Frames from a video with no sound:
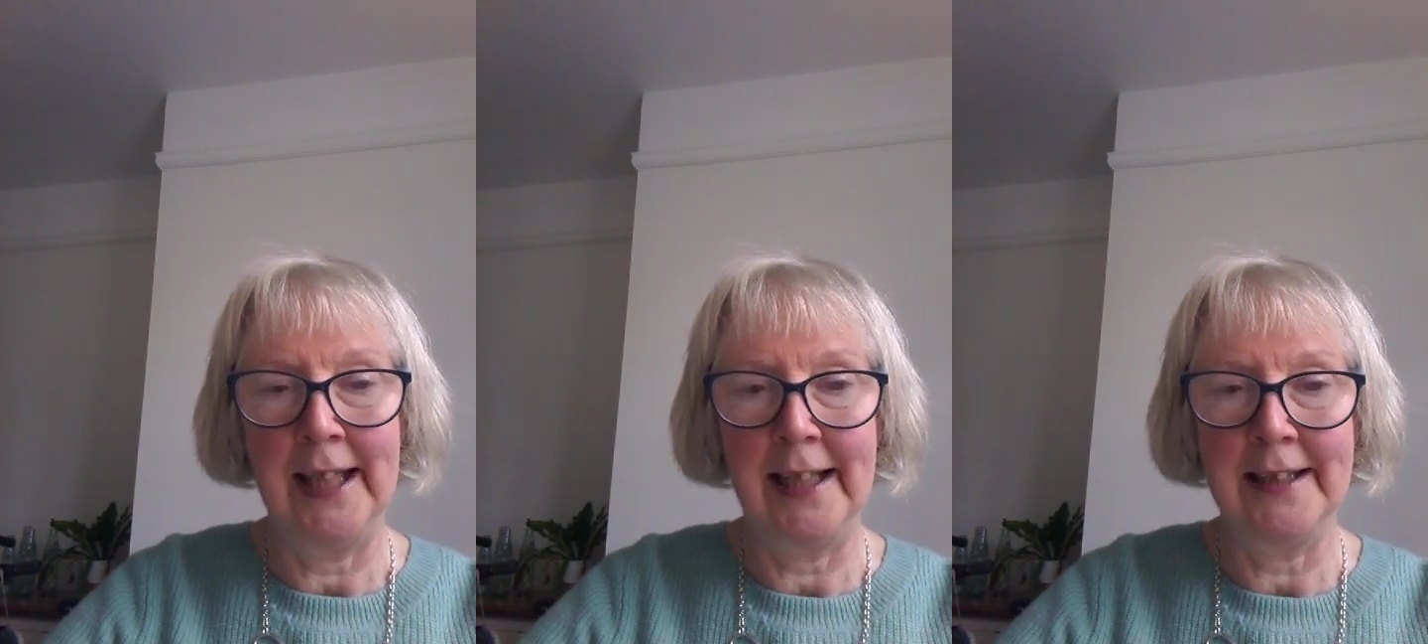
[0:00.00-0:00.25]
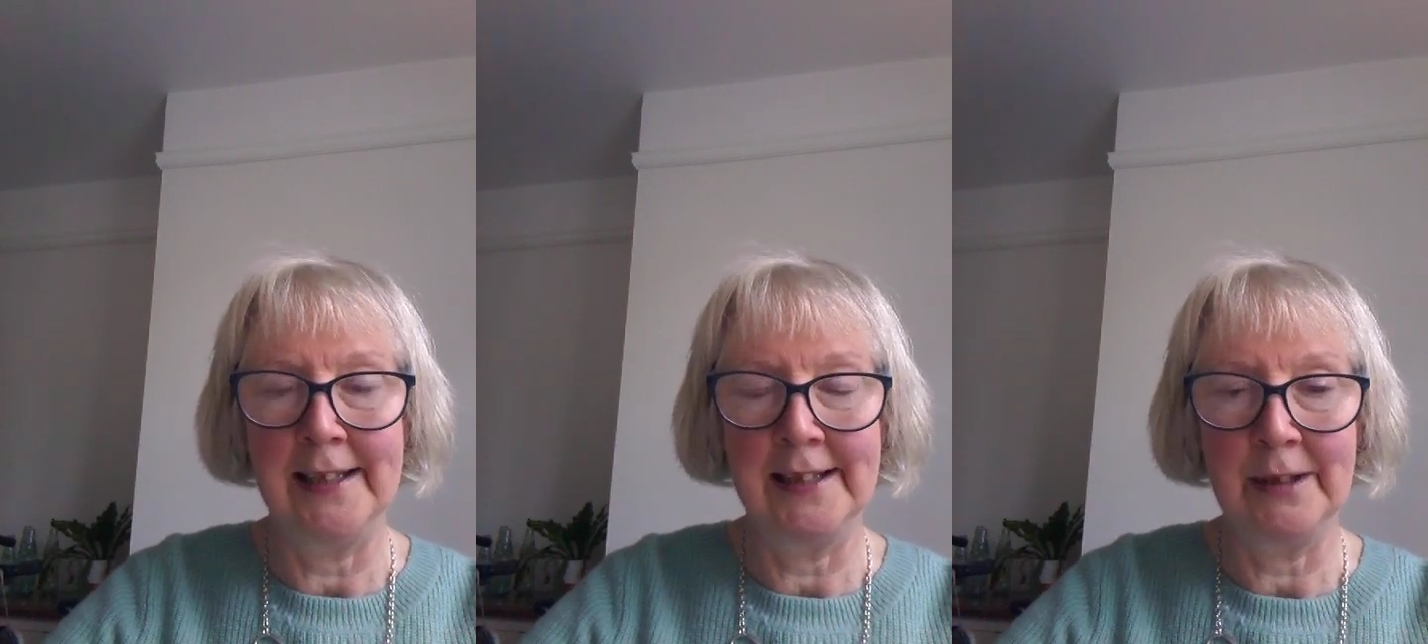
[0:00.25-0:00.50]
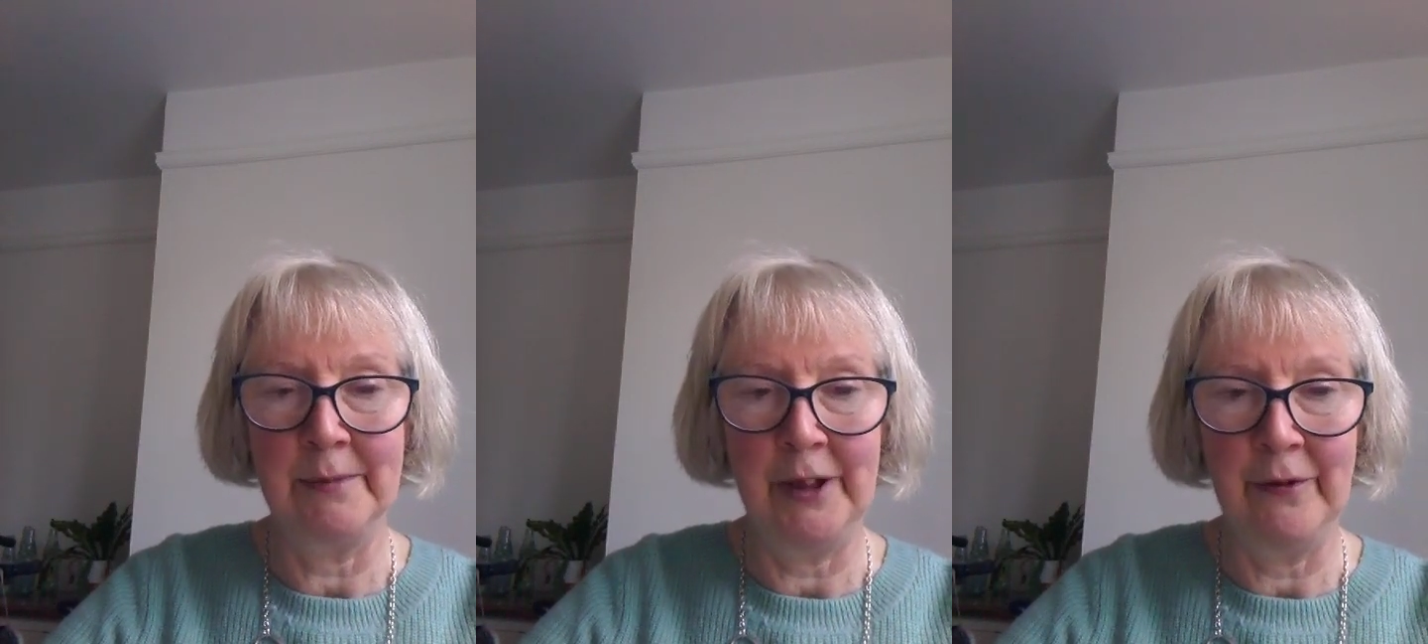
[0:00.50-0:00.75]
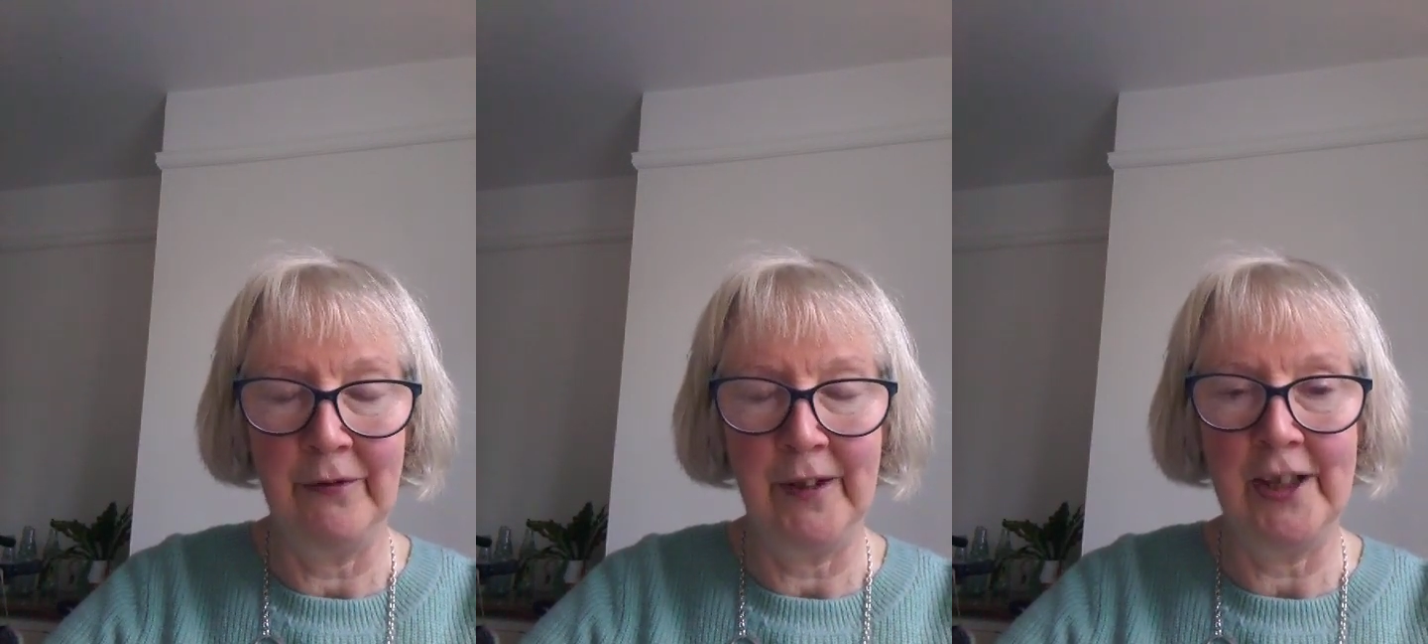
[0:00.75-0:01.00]
adding some
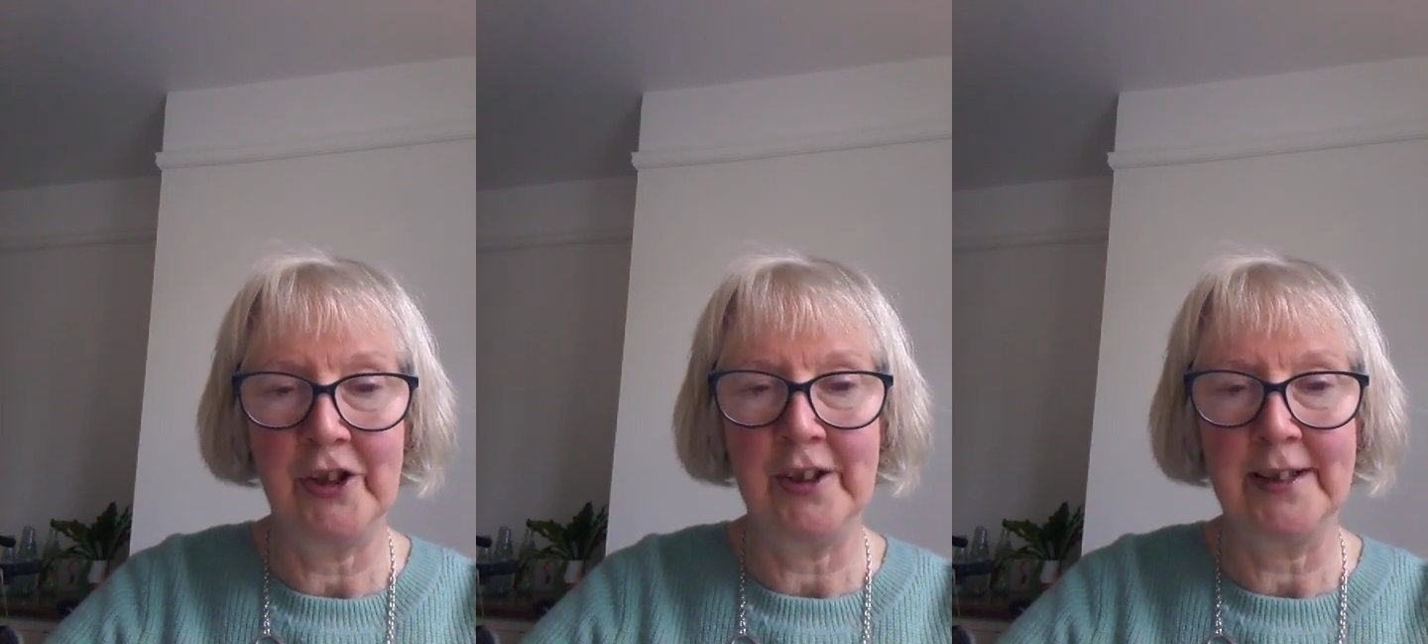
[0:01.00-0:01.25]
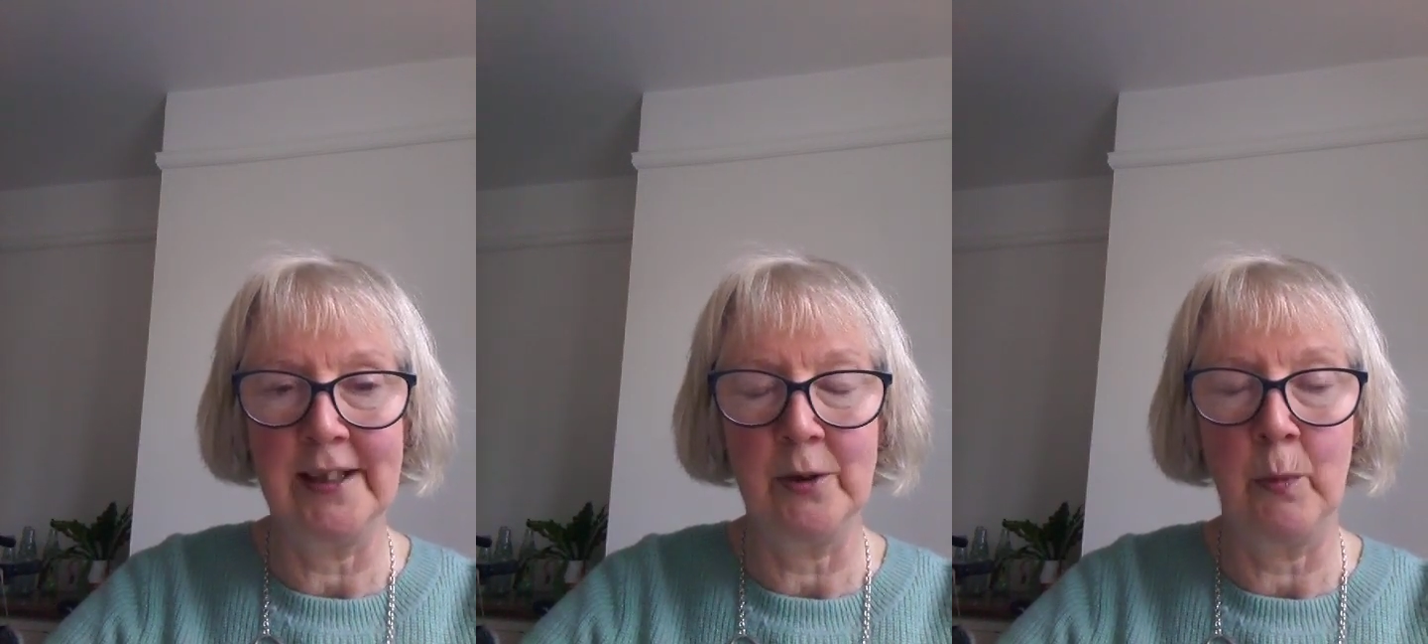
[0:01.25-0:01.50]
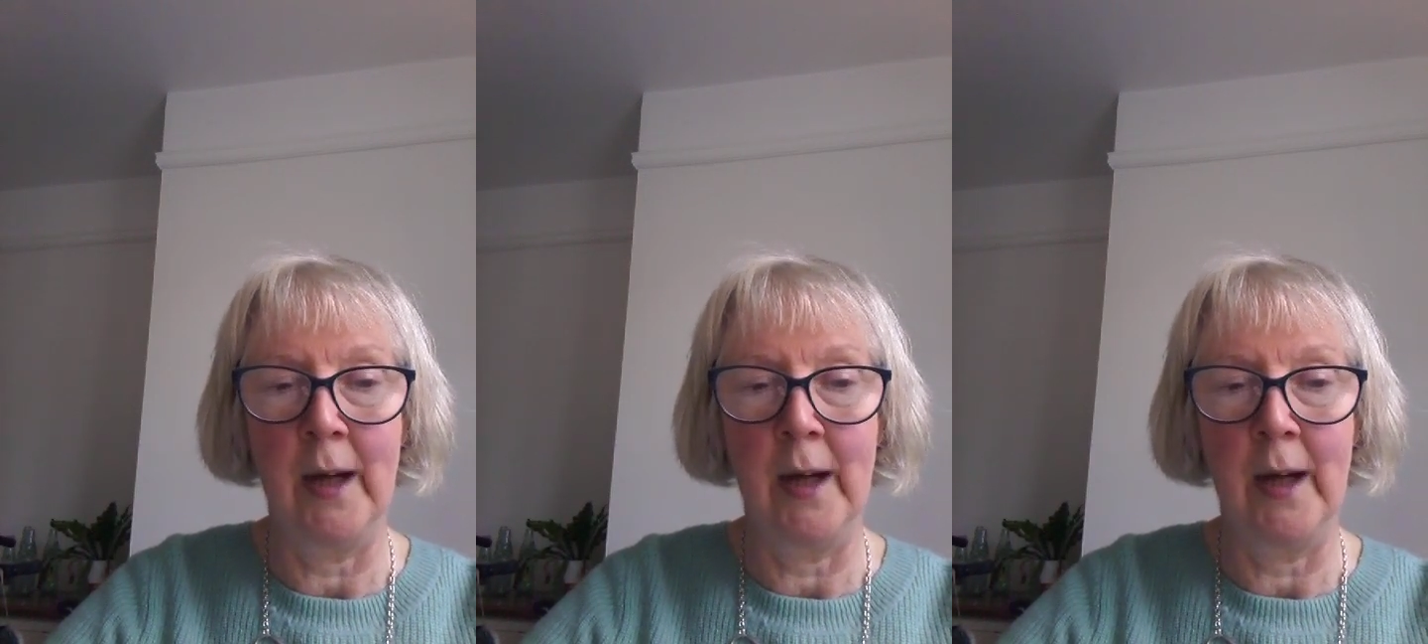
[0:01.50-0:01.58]
new features as